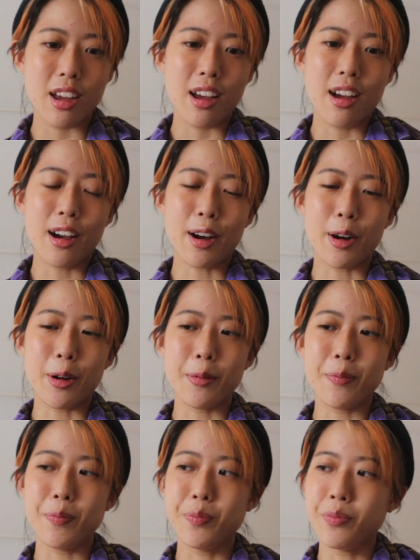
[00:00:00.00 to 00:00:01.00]

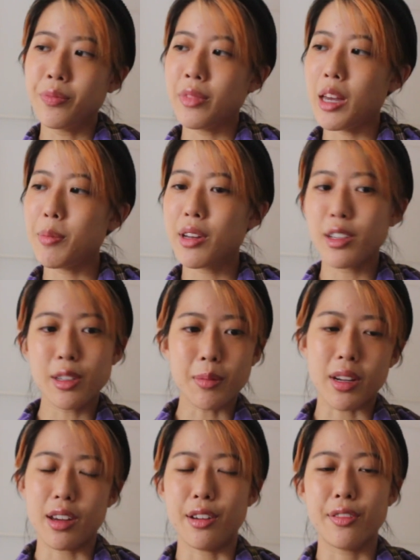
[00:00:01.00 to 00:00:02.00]
And because of my
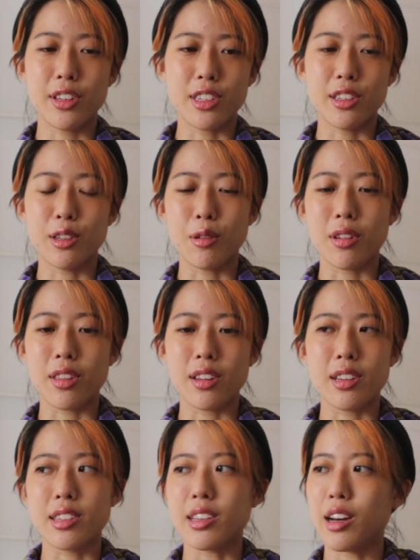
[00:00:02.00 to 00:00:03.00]
efforts in doing
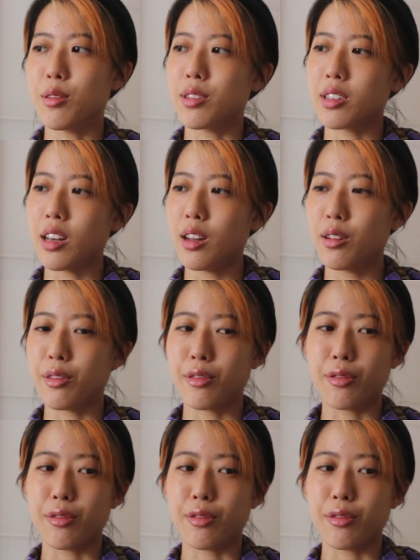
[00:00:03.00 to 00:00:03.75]
this, I was kind of